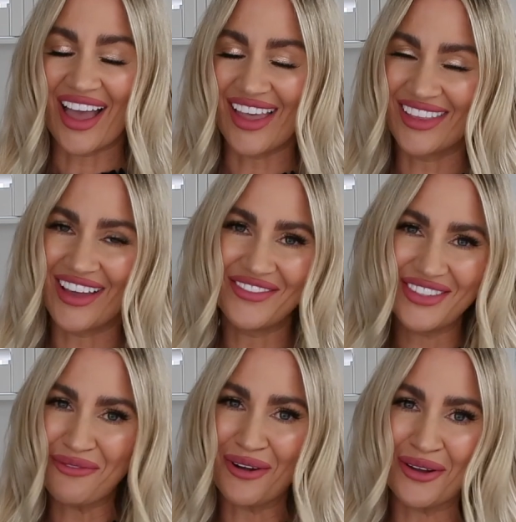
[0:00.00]
Hey
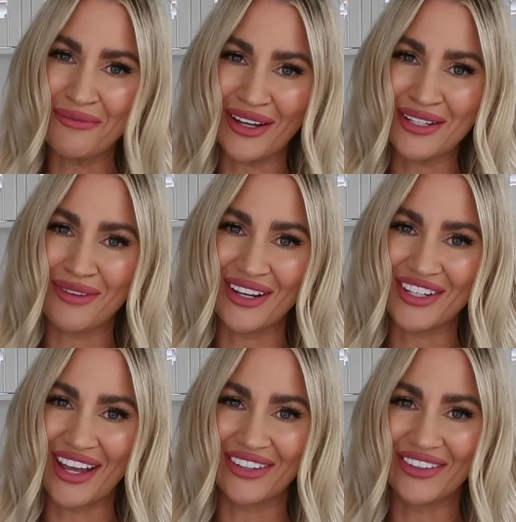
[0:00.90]
loves, welcome back to my
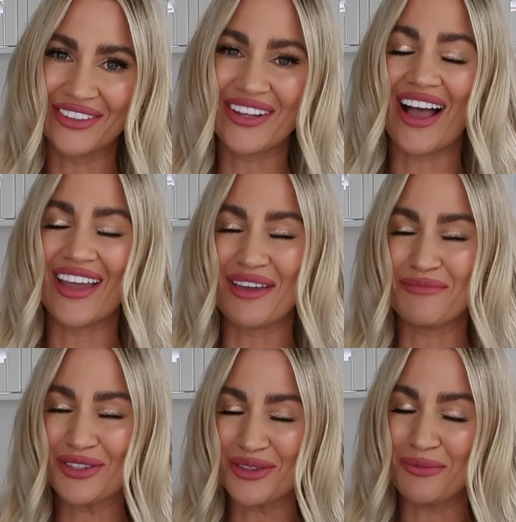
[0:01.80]
channel. I am
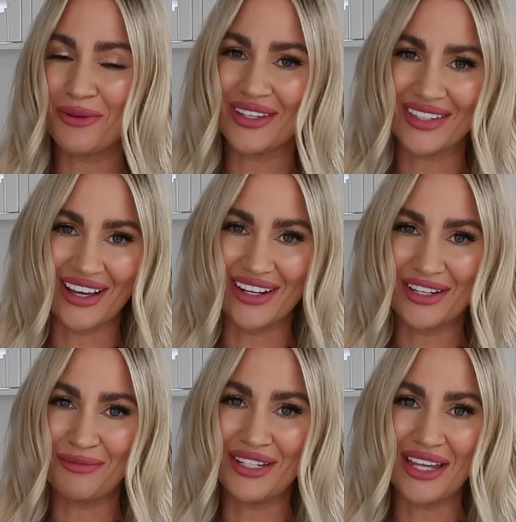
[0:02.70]
super excited
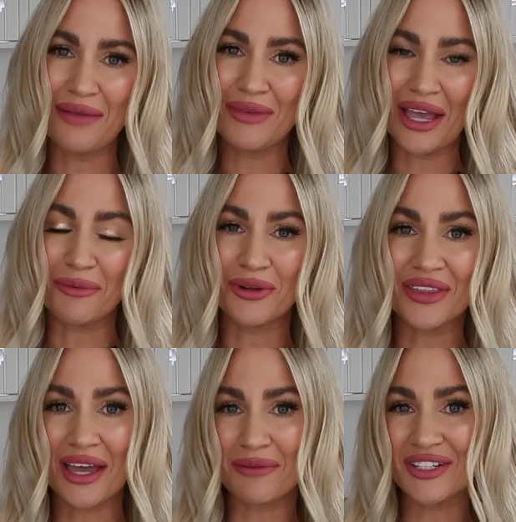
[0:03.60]
to be teaming up
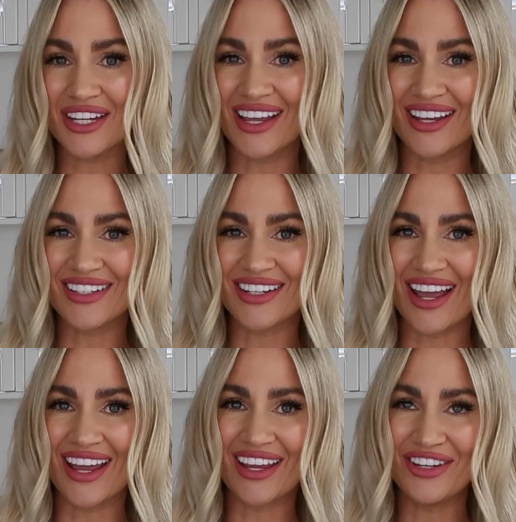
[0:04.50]
with Cupshe again
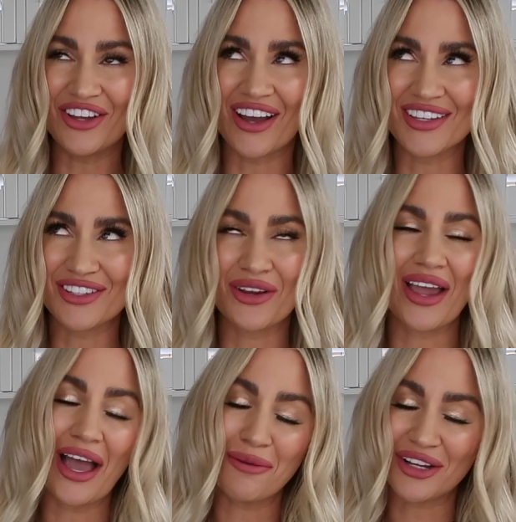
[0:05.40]
today. You guys know
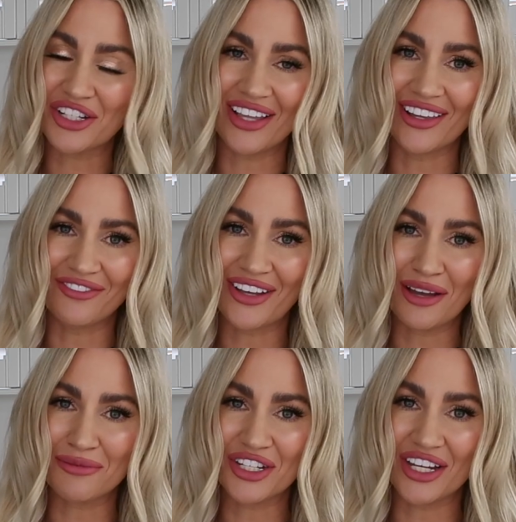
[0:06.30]
how much I love
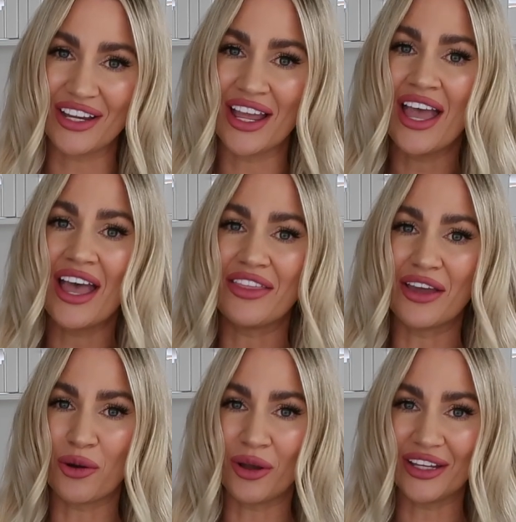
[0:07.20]
Cupshe. The
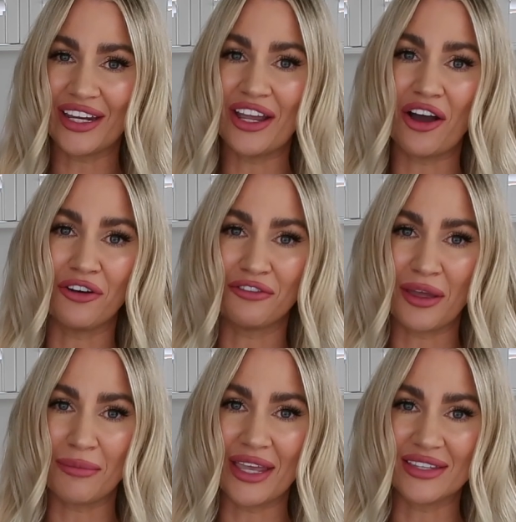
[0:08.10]
quality of
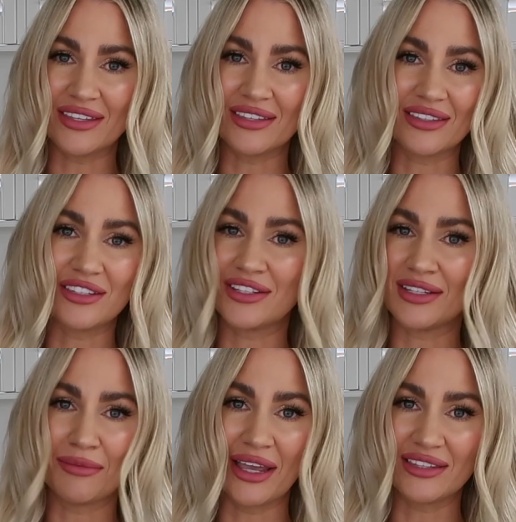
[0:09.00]
their pieces is just
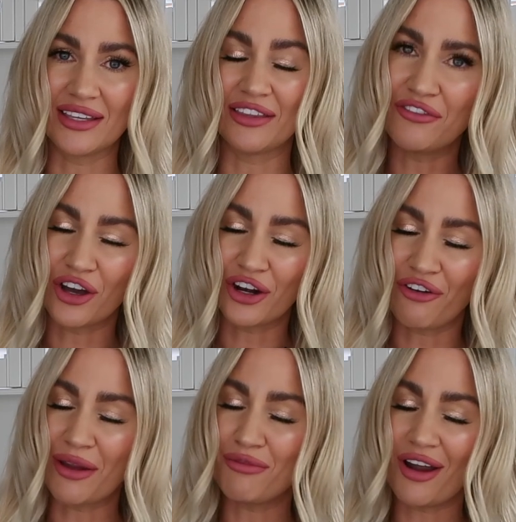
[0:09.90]
amazing. They've got a
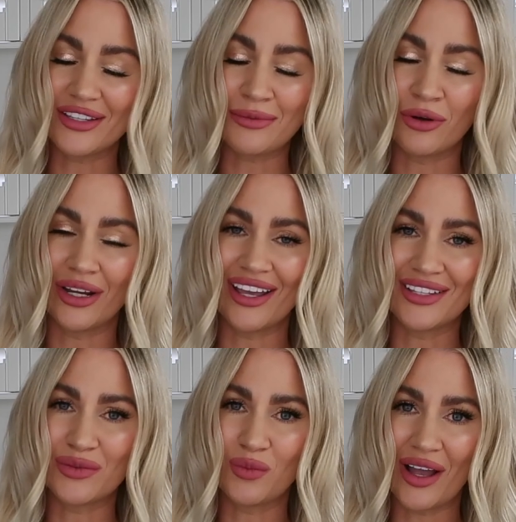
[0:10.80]
great price point
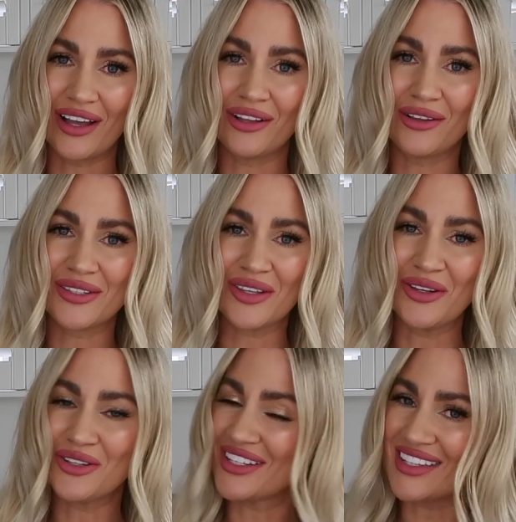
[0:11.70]
as well, so
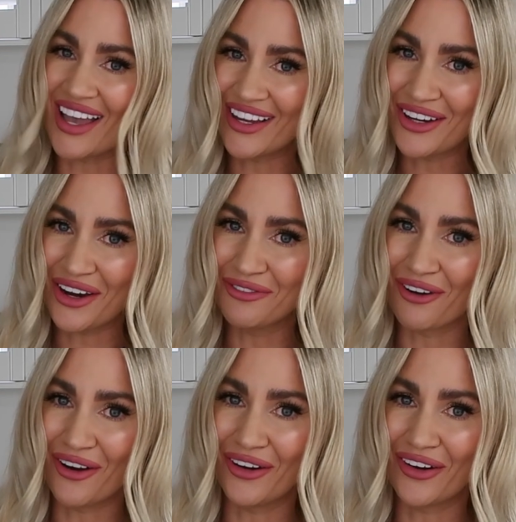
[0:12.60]
you just can't go
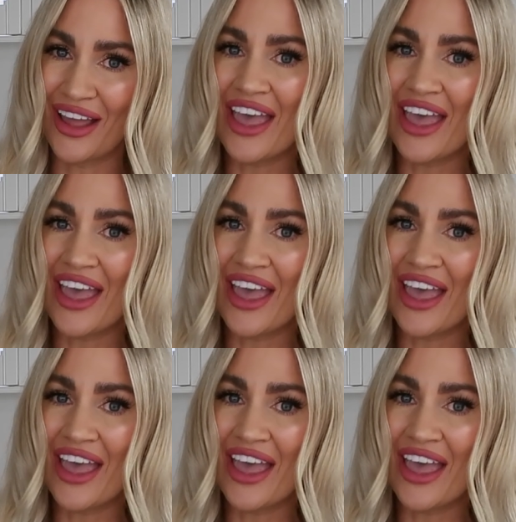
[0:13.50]
wrong.